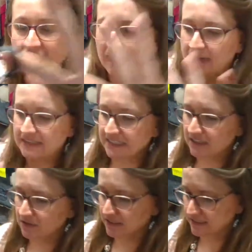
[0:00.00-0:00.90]
And it's
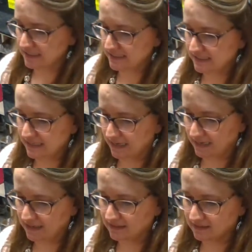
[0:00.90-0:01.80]
cute because it's
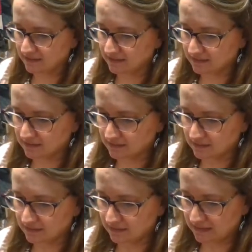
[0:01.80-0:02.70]
skinny.
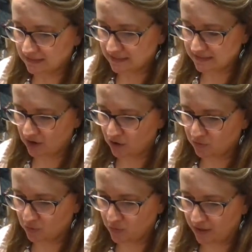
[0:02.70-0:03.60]
It doesn't
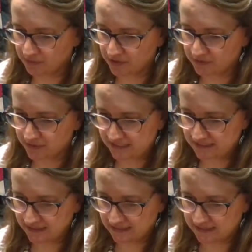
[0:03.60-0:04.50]
overwhelm your wrist
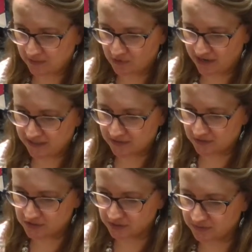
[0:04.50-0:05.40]
like some
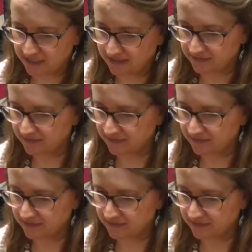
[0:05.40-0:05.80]
rhinestone jewelry.